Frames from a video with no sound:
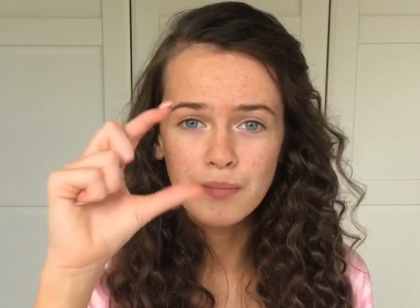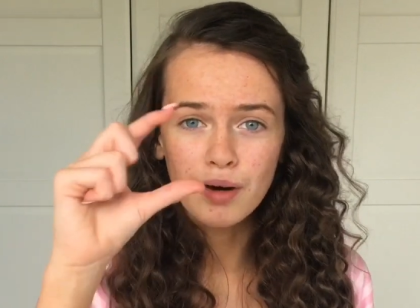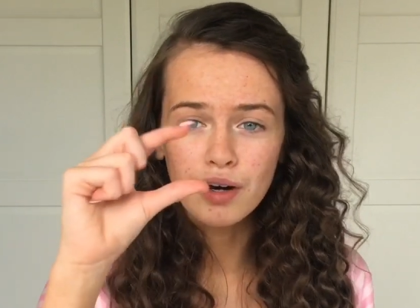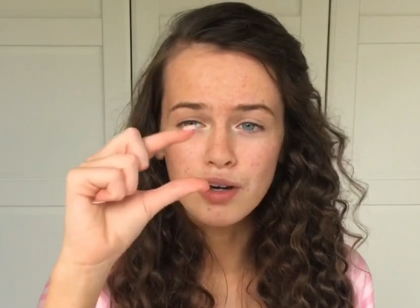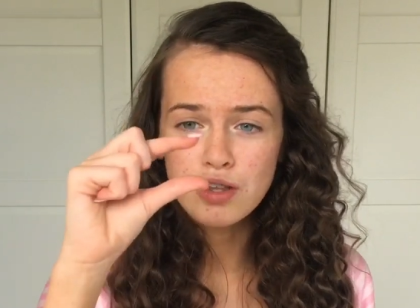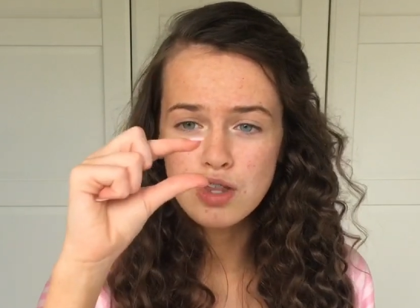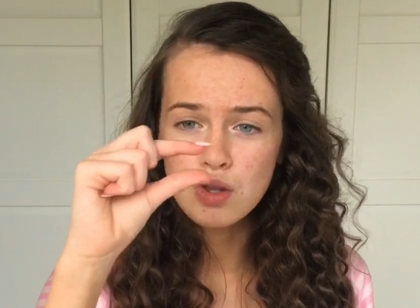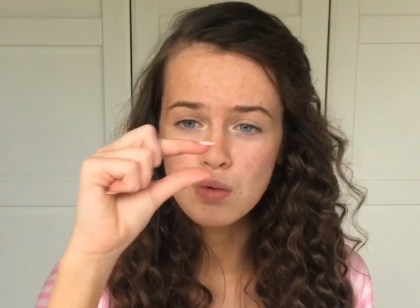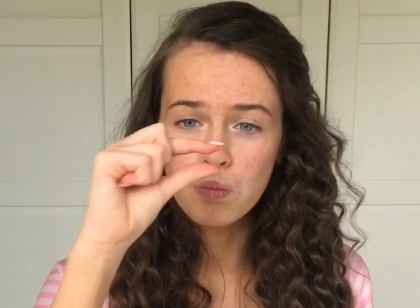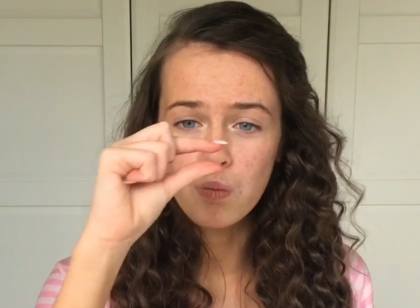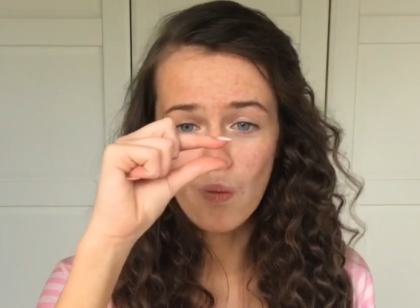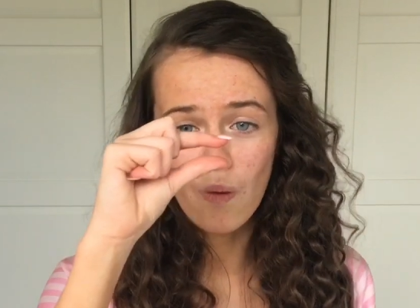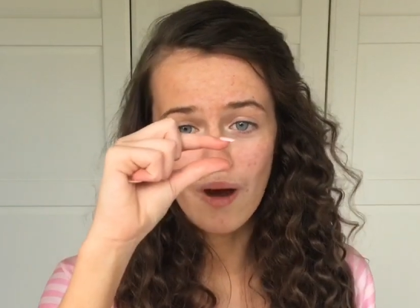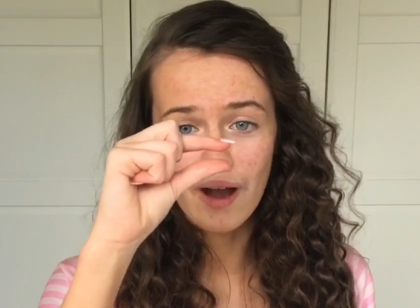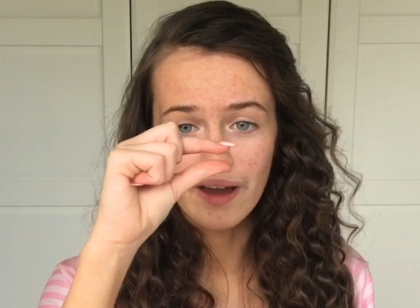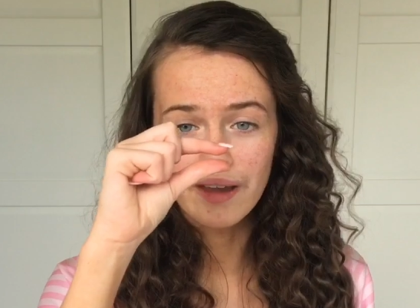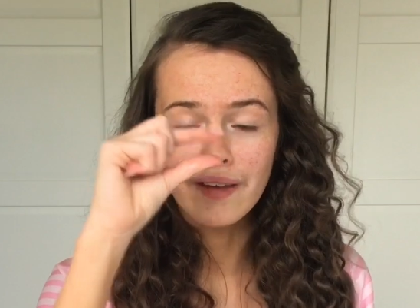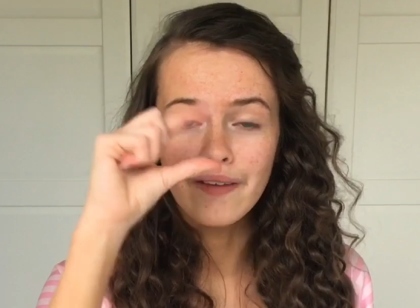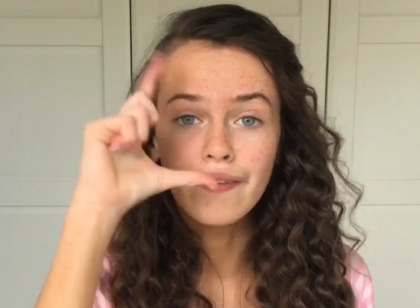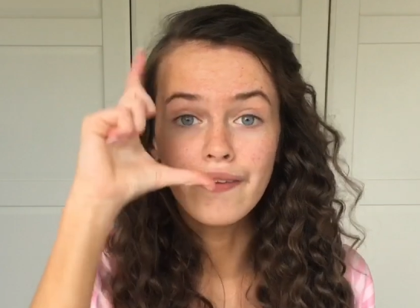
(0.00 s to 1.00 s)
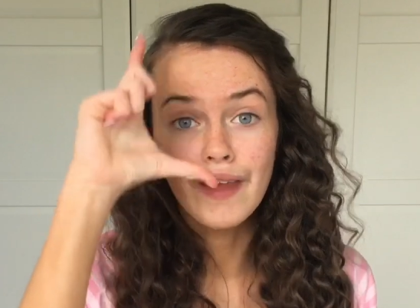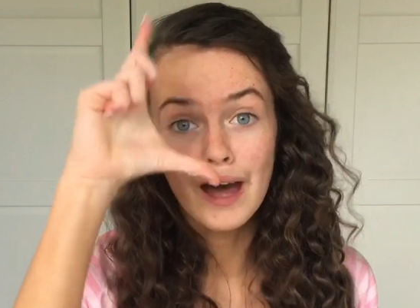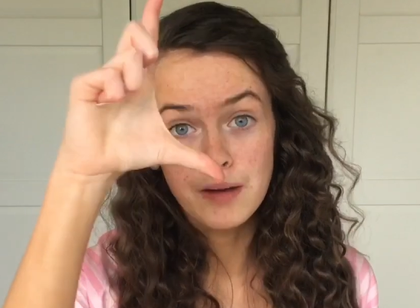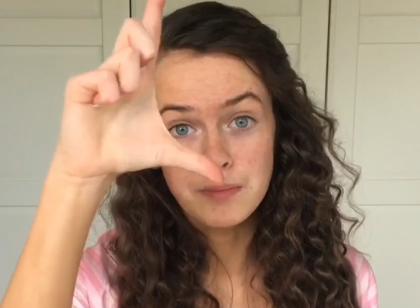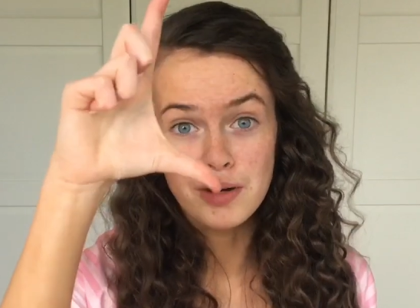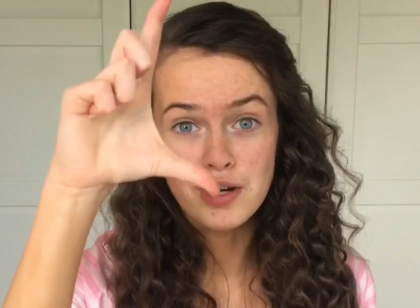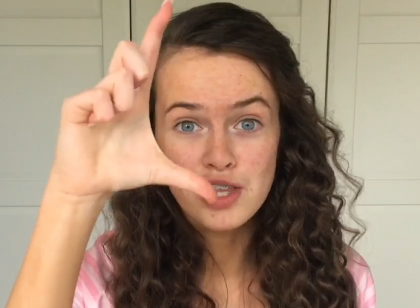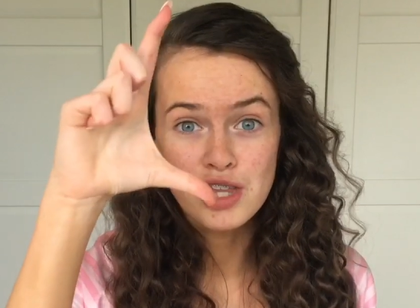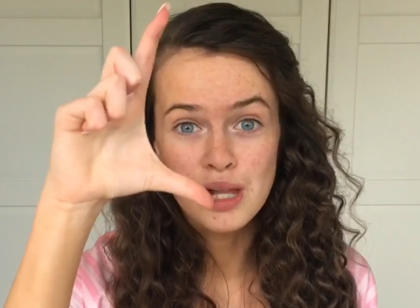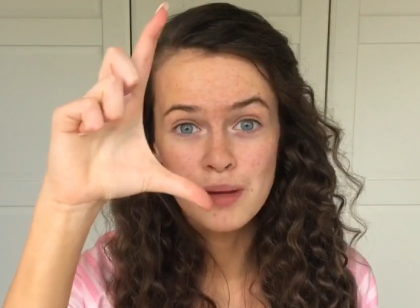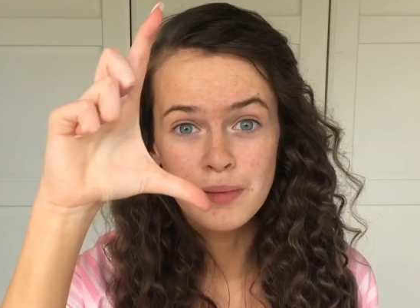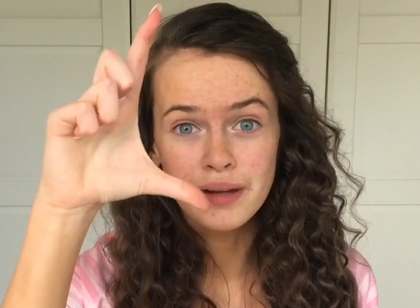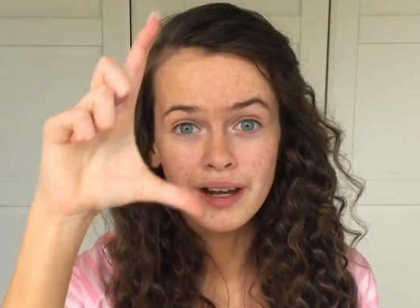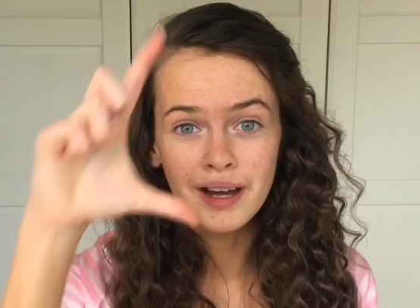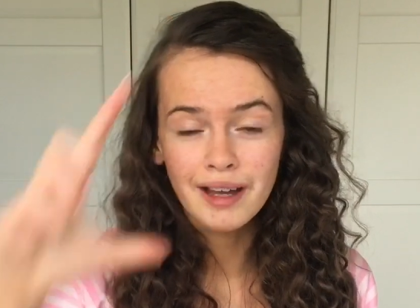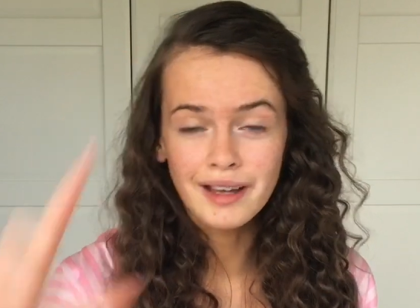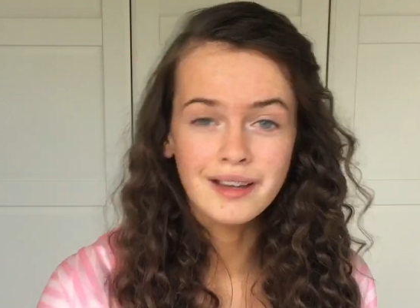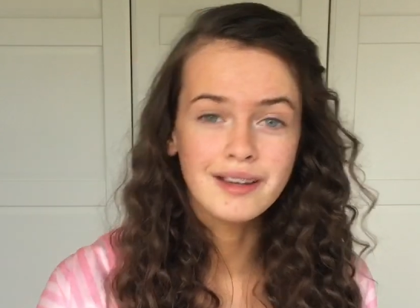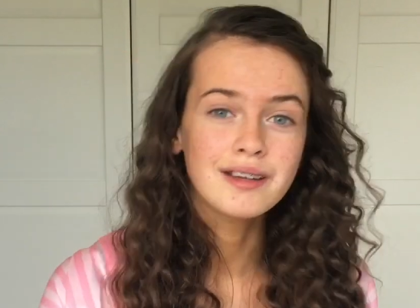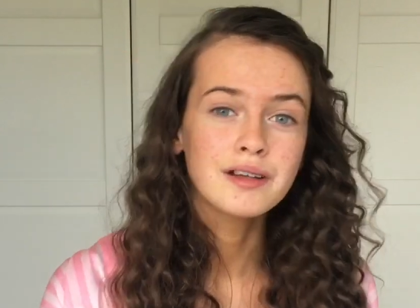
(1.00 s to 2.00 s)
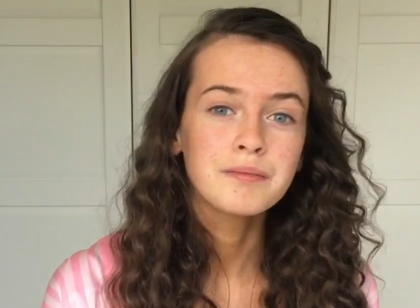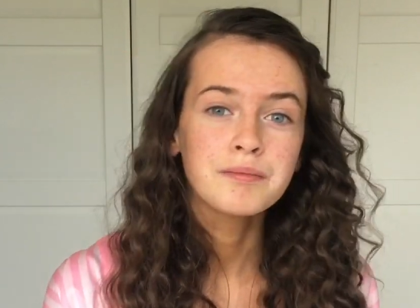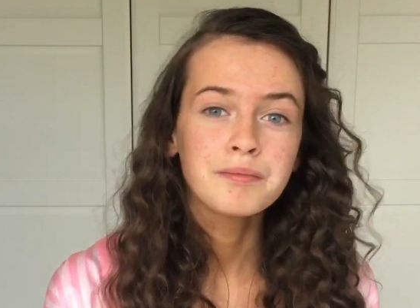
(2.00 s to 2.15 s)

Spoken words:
much wine and that much lemonade.